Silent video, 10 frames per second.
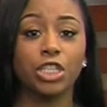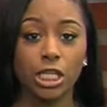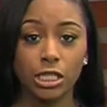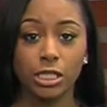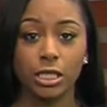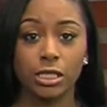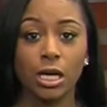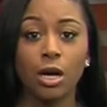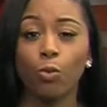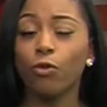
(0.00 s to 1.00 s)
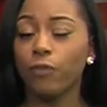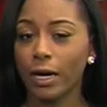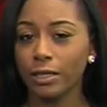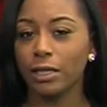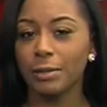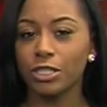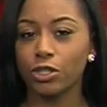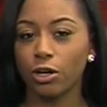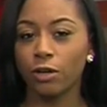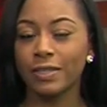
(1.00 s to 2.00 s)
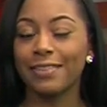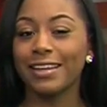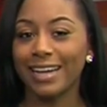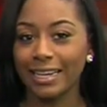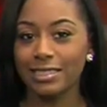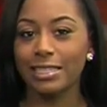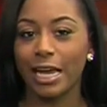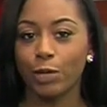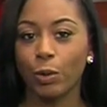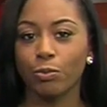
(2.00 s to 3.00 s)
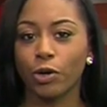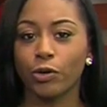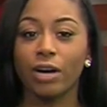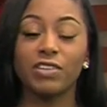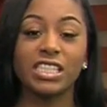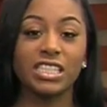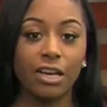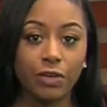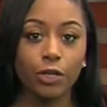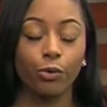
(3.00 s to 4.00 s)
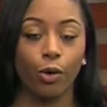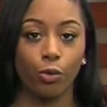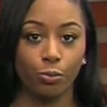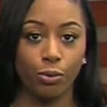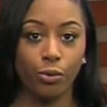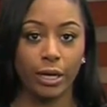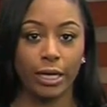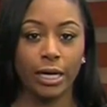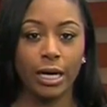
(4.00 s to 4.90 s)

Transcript: justice will finally be served in the 1981 murder of a seven year old boy.